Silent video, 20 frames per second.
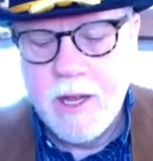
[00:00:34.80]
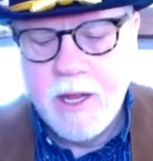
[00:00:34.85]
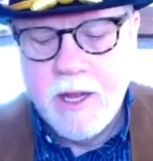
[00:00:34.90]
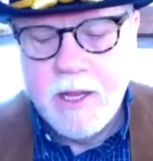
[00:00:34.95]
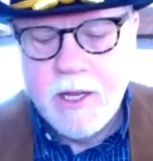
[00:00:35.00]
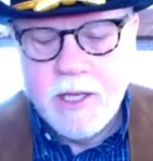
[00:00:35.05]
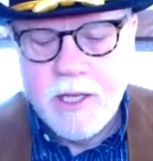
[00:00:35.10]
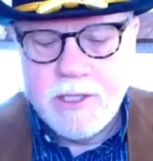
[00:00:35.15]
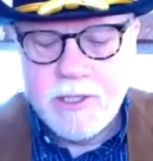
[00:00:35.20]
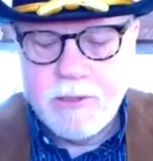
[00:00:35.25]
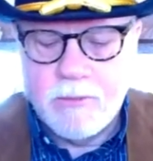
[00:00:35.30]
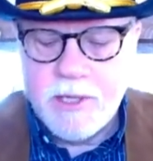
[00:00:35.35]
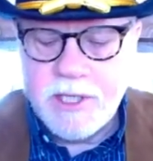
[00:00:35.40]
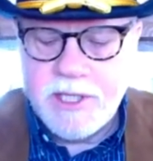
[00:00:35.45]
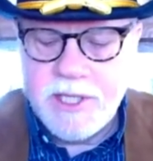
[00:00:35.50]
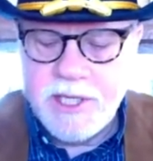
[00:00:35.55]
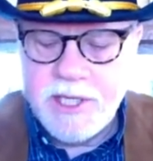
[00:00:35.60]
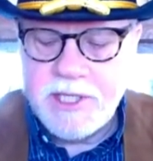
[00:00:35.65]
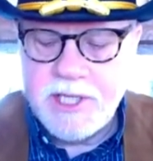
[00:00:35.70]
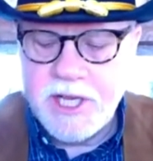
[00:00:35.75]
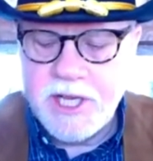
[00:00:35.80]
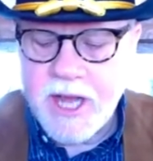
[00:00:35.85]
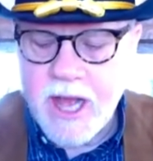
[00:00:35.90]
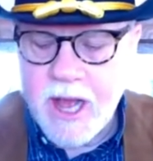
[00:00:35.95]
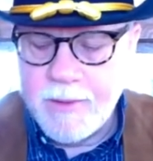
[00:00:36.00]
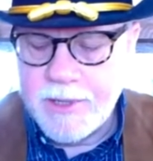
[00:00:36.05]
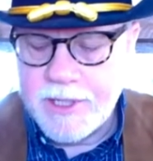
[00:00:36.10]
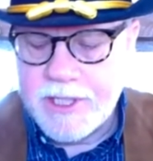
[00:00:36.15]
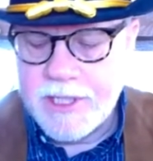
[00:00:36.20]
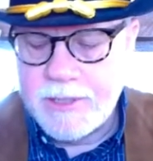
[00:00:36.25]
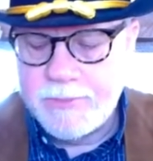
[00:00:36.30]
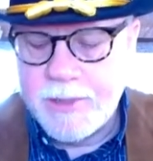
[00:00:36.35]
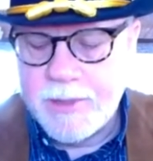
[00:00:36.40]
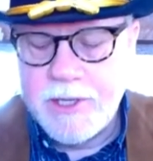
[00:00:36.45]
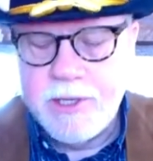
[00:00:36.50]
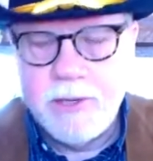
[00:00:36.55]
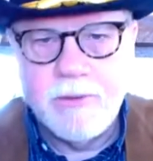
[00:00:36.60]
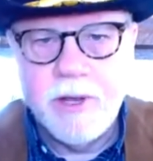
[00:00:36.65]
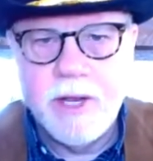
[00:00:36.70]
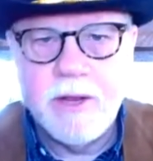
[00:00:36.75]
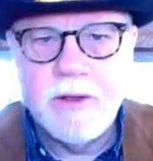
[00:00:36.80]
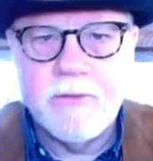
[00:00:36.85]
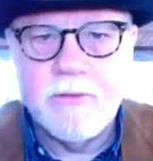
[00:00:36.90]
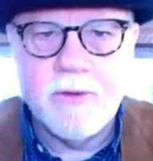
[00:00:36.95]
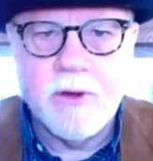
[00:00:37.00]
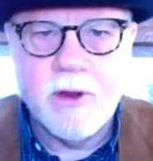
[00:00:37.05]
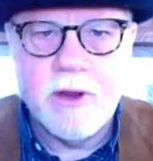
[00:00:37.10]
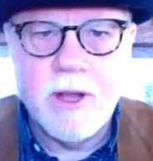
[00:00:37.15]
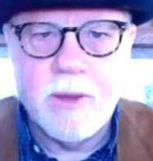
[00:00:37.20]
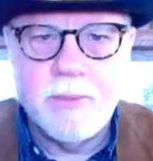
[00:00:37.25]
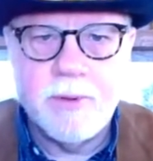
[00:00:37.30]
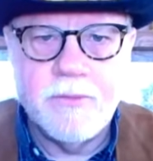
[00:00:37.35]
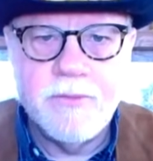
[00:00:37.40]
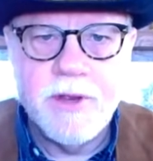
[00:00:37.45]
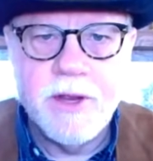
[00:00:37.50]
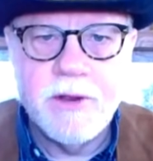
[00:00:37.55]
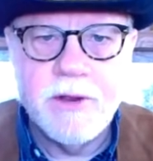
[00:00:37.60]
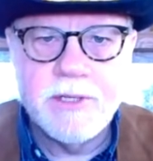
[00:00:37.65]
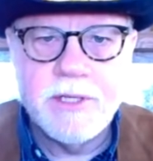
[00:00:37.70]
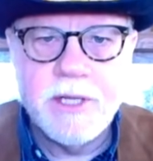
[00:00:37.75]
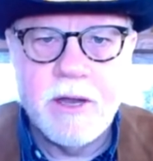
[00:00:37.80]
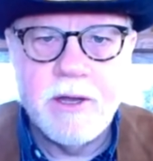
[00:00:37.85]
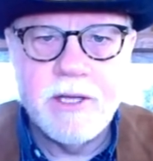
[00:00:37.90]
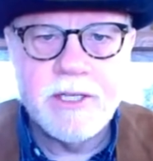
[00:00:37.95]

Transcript: So what DC Comics has been doing for a couple of years now,